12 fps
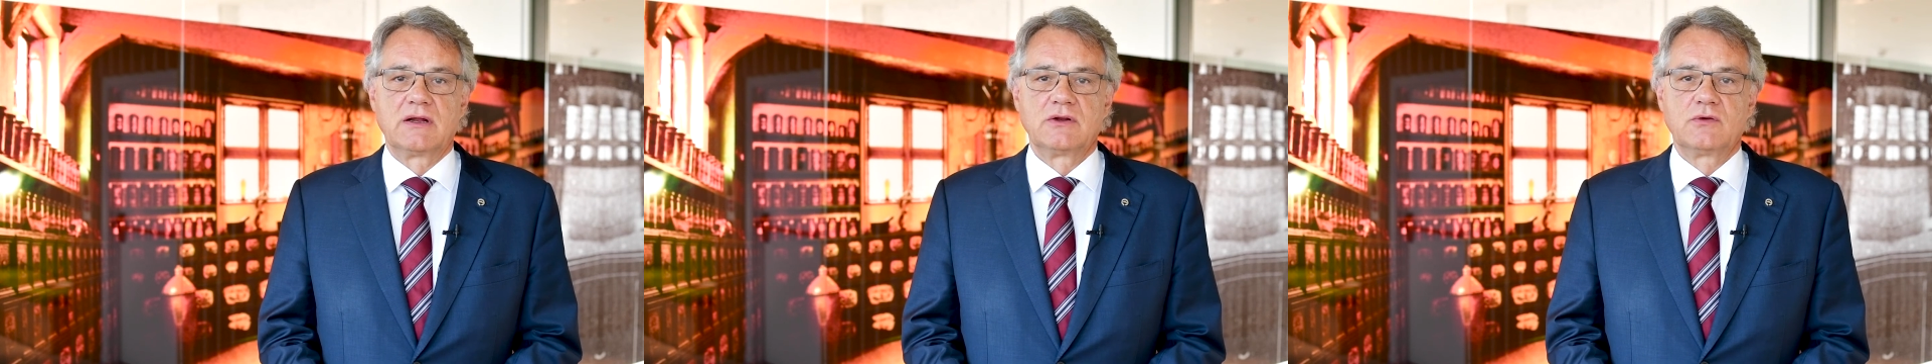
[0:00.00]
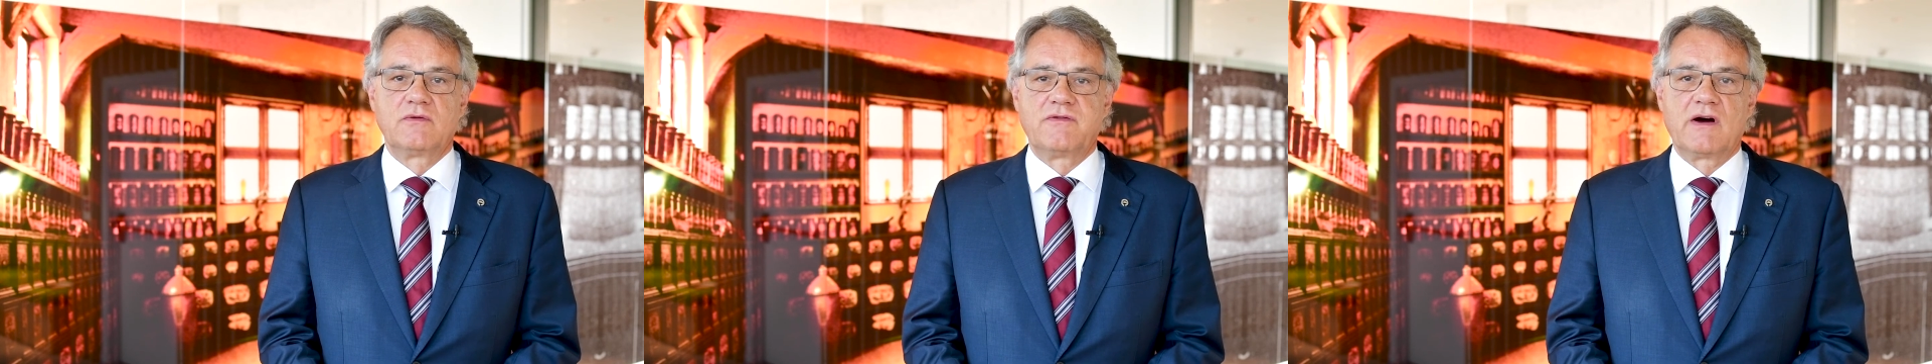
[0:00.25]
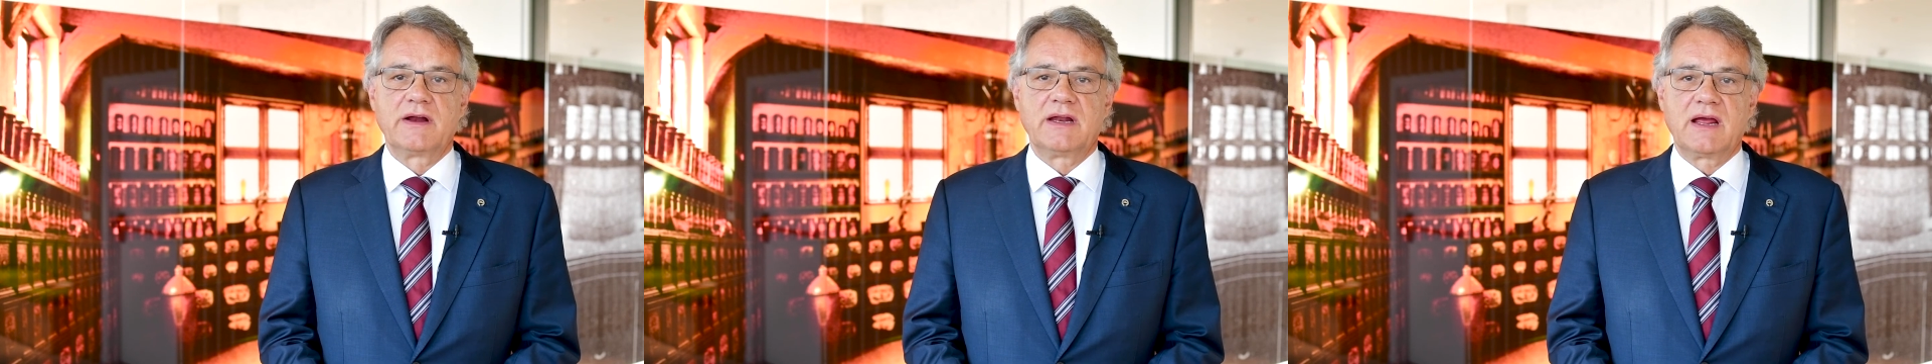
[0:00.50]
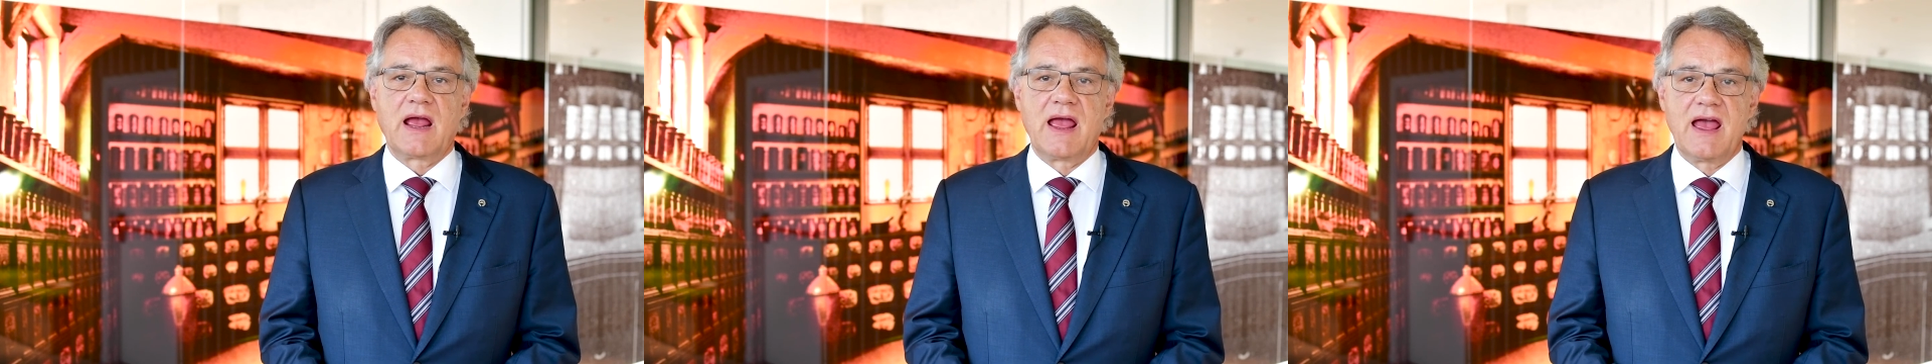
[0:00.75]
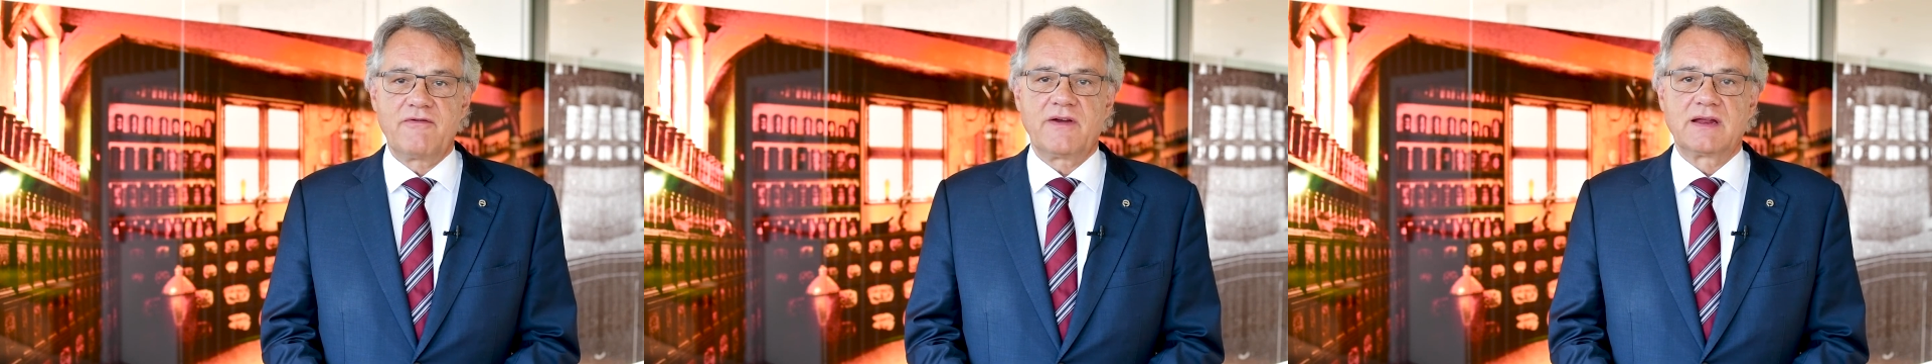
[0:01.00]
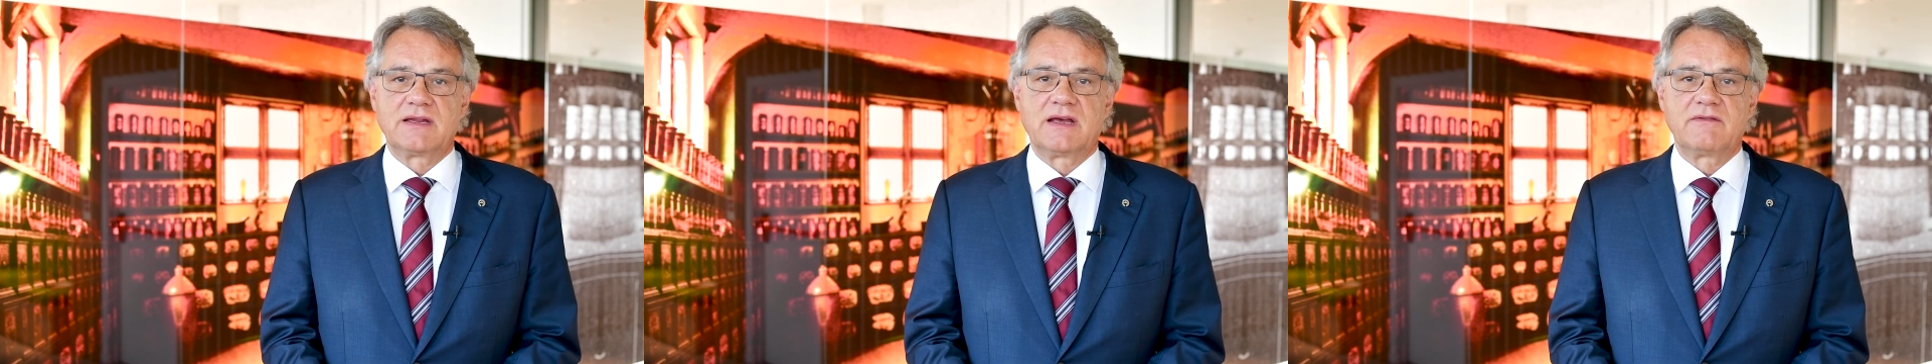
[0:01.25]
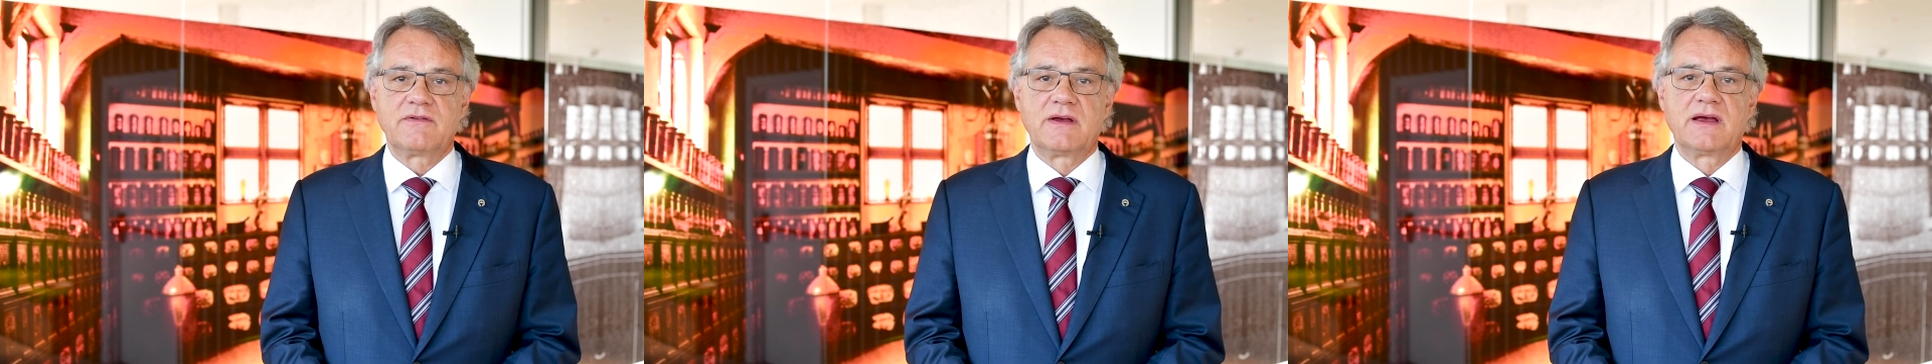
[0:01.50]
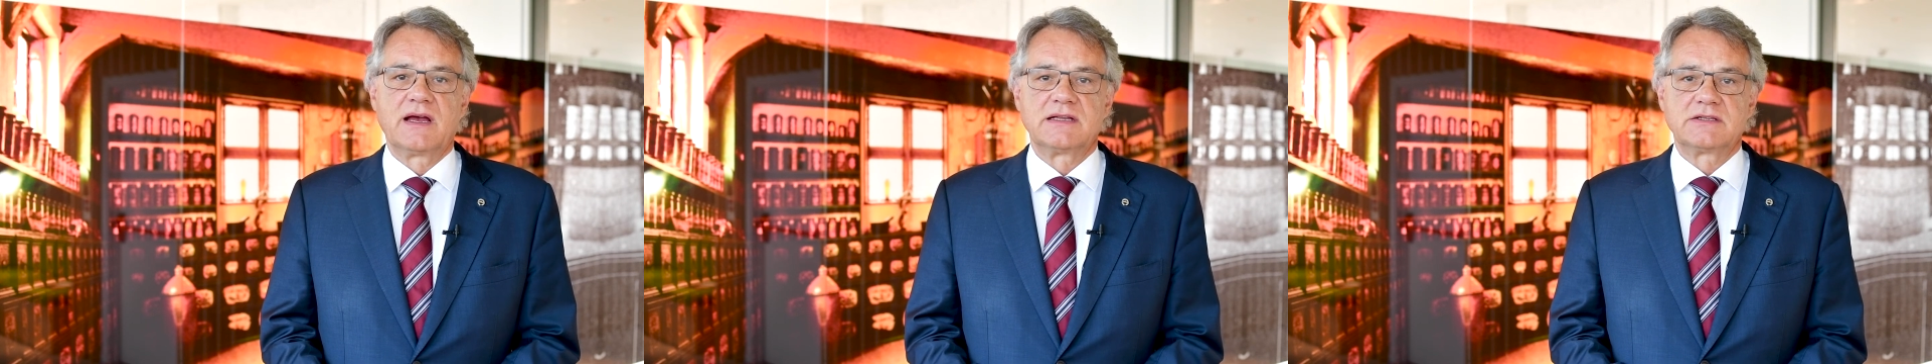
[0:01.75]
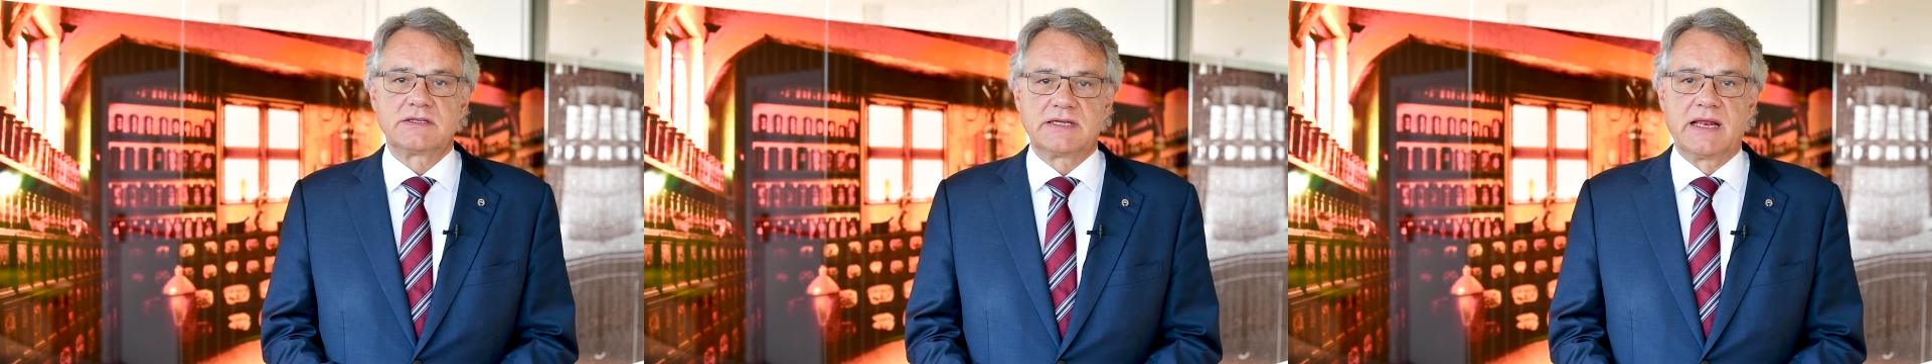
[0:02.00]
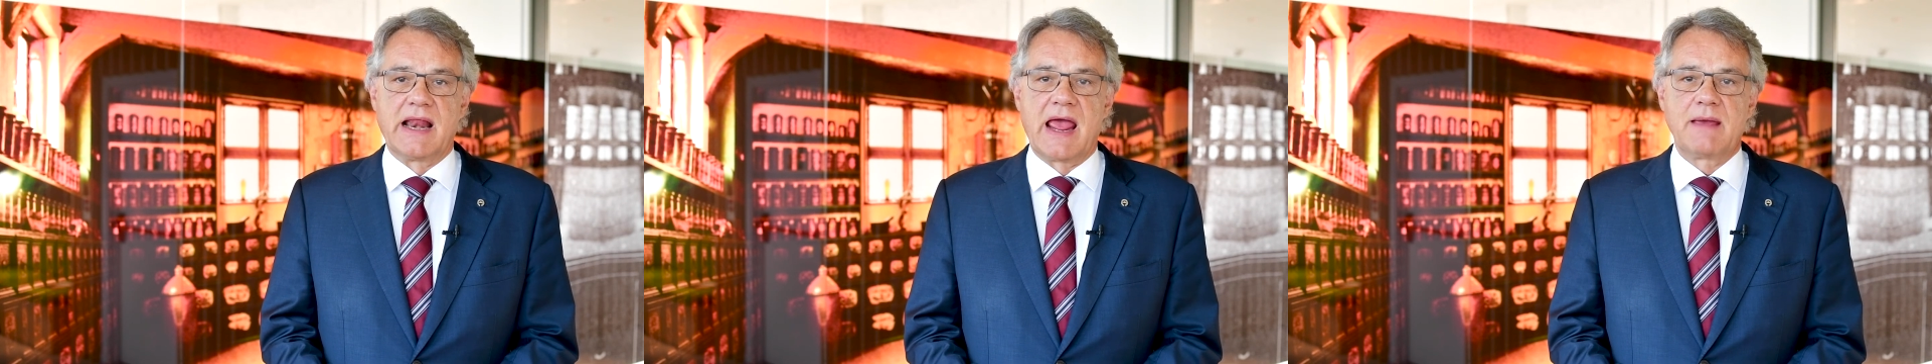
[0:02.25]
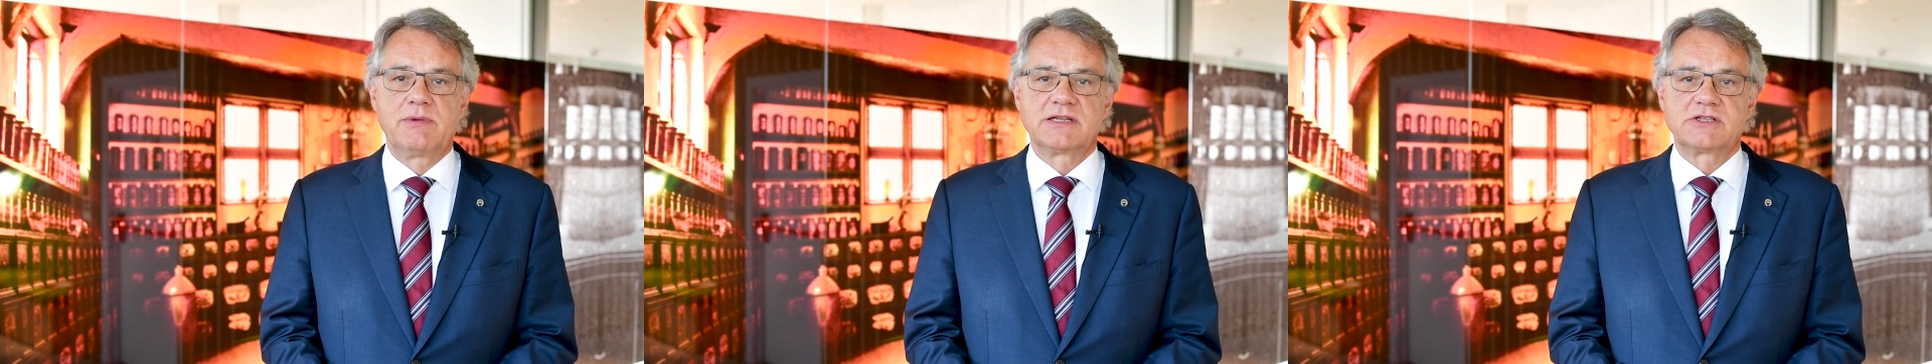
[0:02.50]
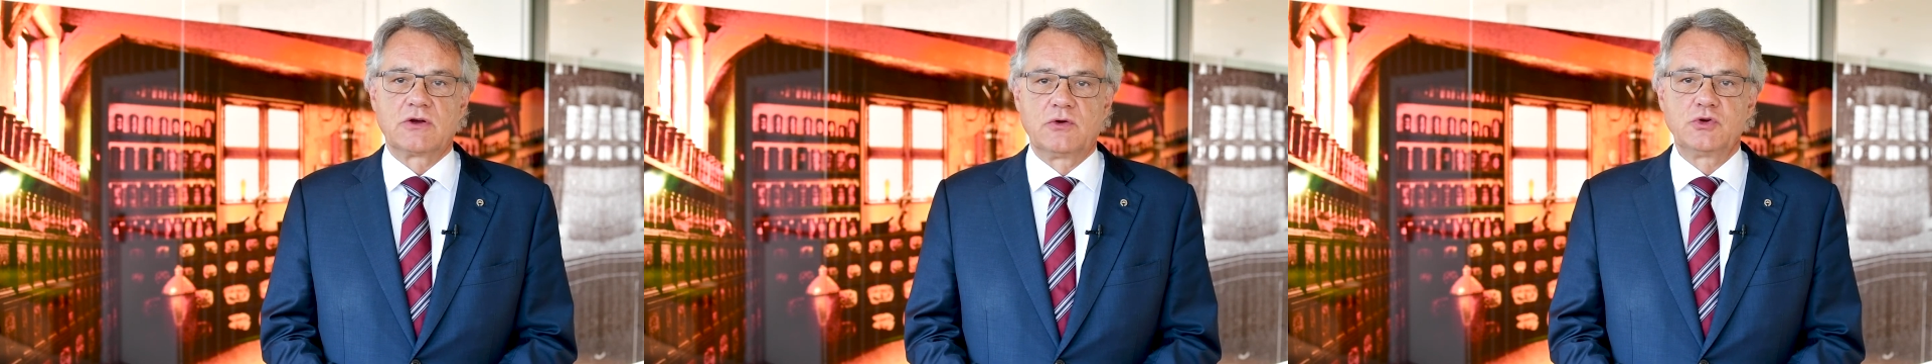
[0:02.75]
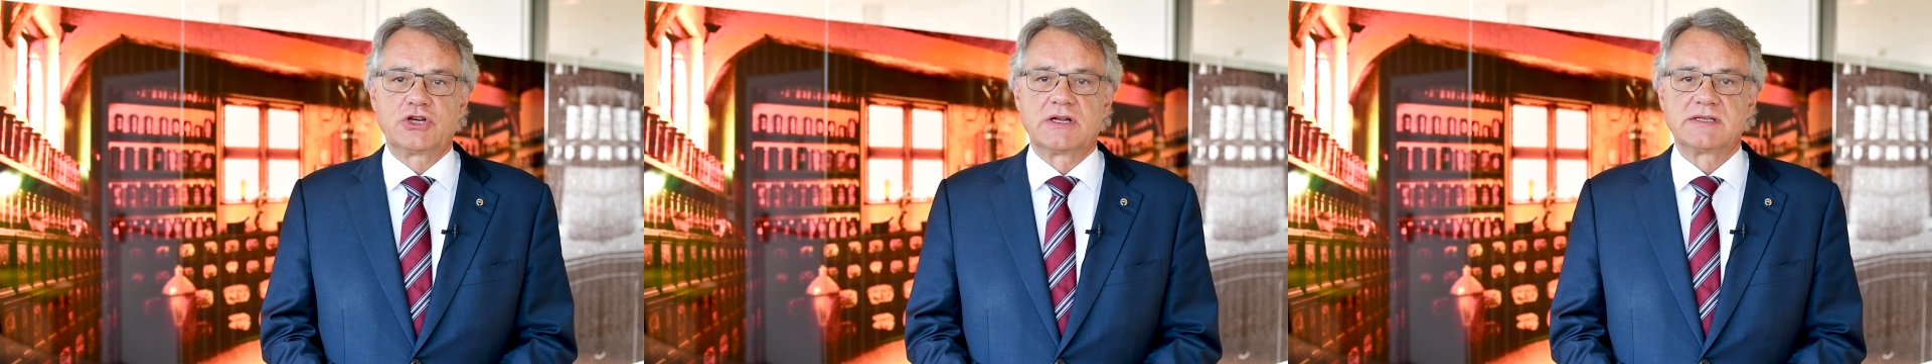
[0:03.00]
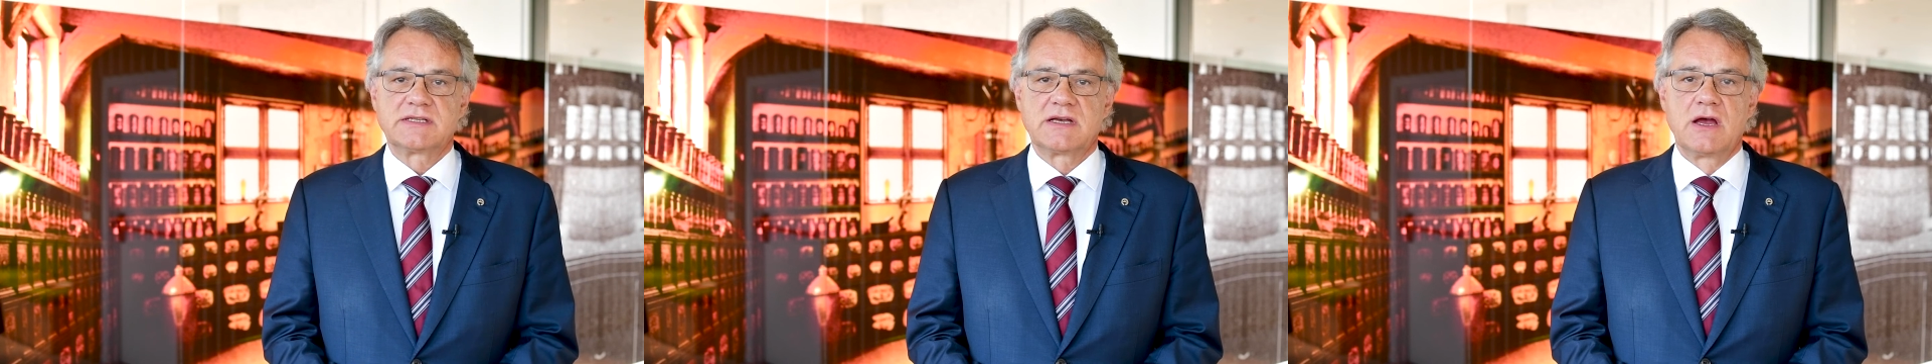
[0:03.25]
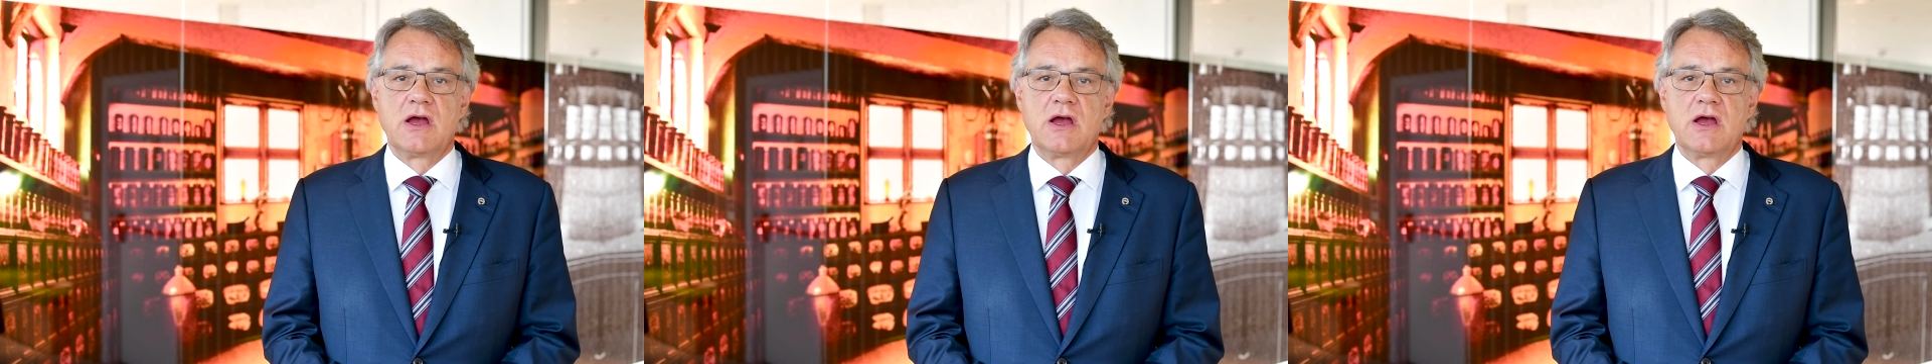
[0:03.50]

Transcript: to finding effective and sustainable solutions,